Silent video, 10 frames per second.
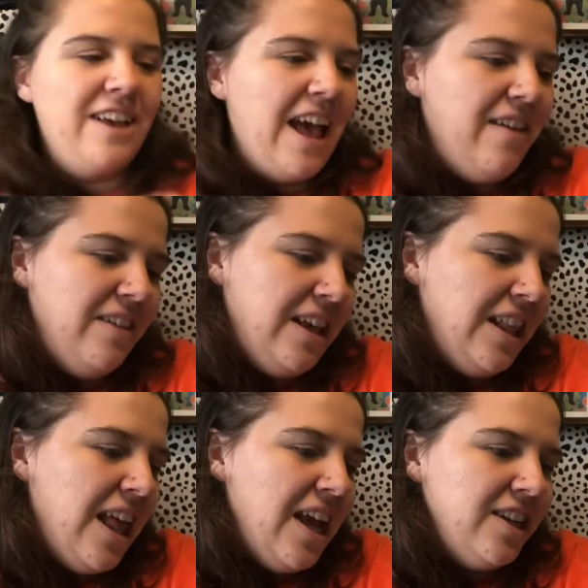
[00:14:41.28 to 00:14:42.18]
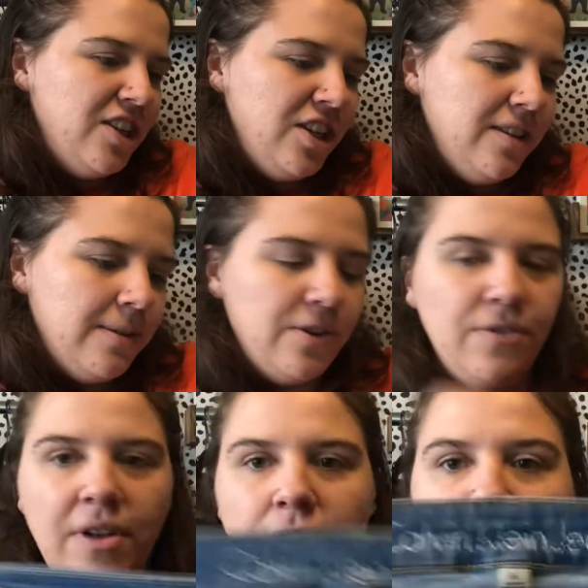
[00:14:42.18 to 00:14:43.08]
Calvin Klein jeans, which I've
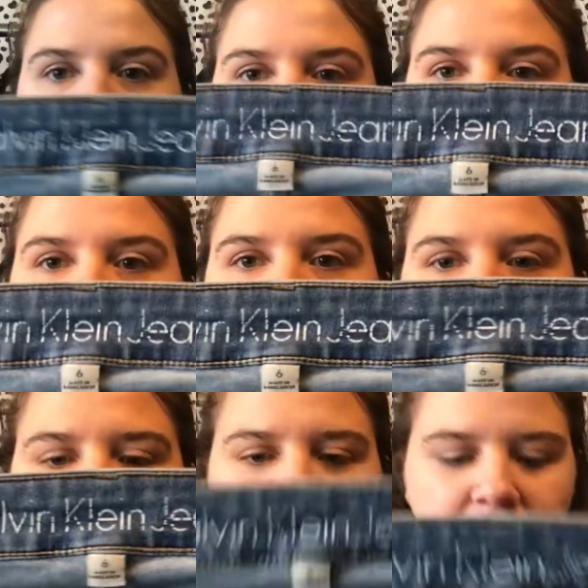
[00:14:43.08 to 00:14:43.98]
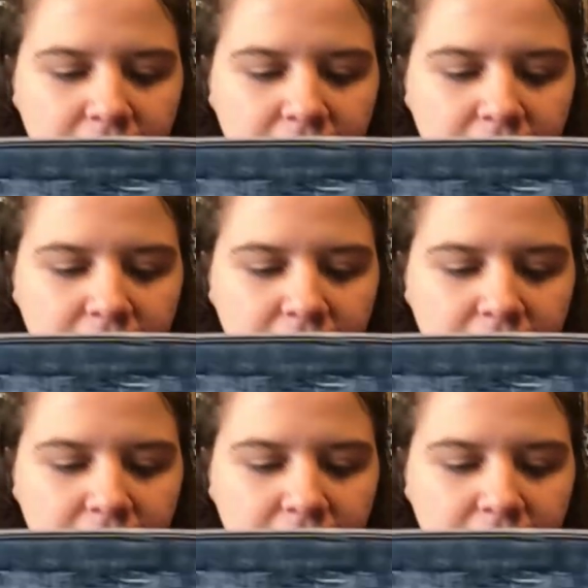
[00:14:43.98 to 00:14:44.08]
never tried to sell, and they're size